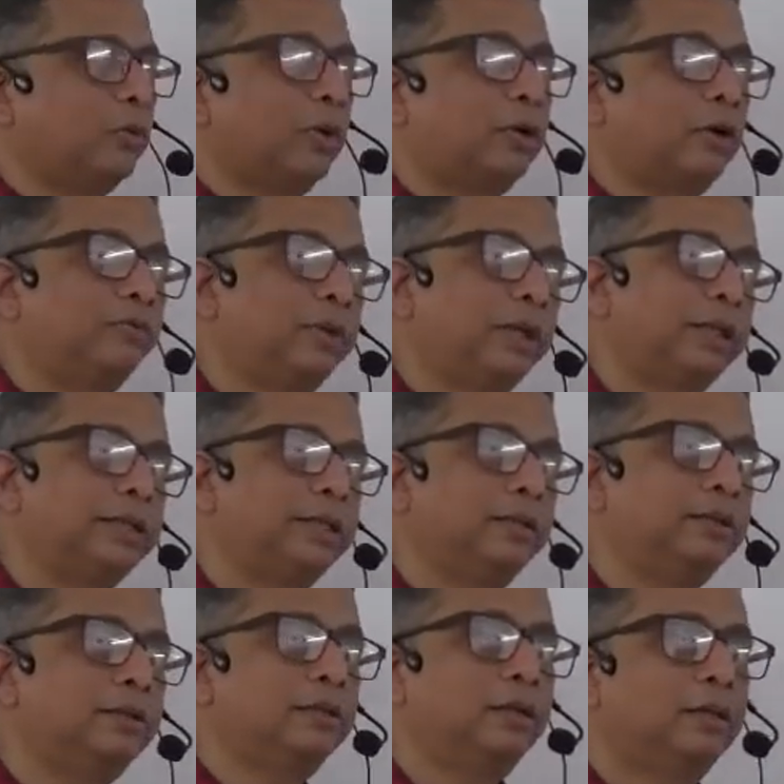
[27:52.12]
one of the
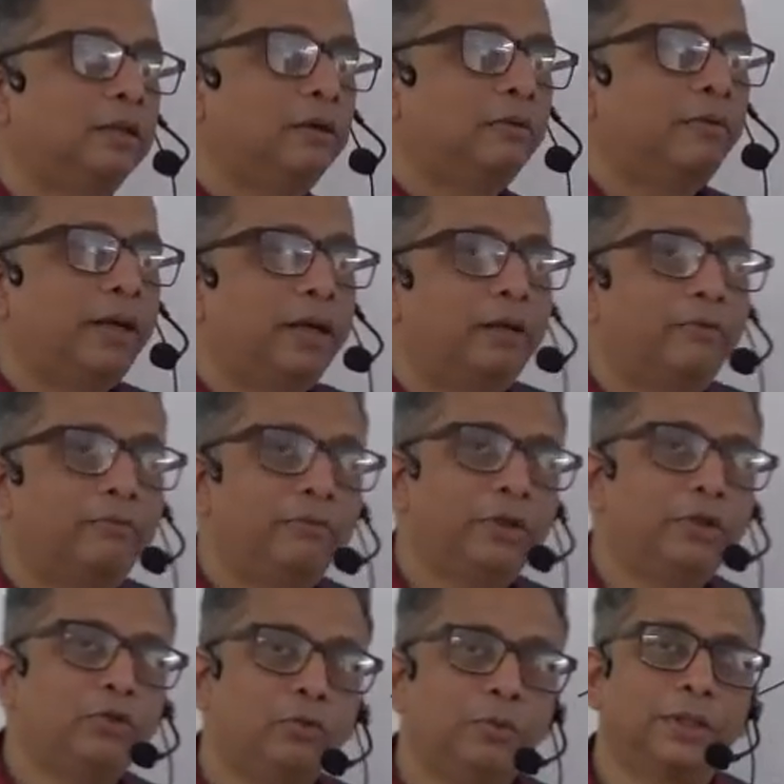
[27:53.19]
reasons
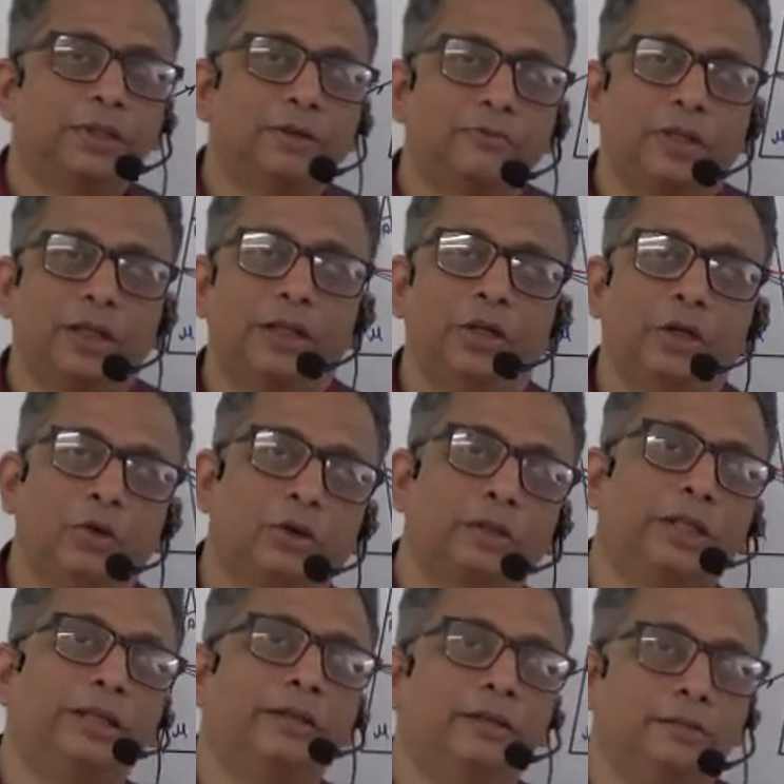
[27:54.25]
which you must have done in your
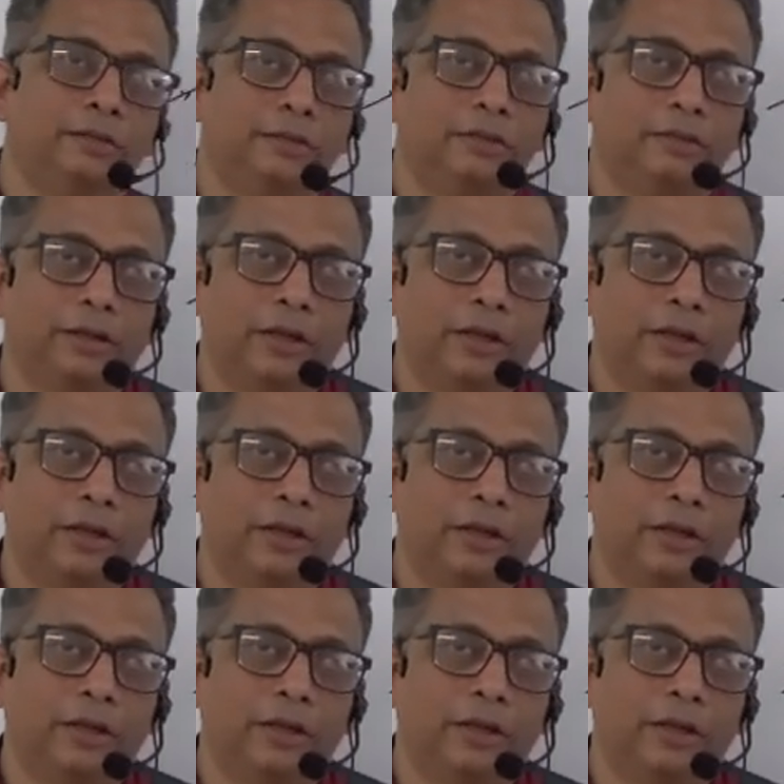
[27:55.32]
theories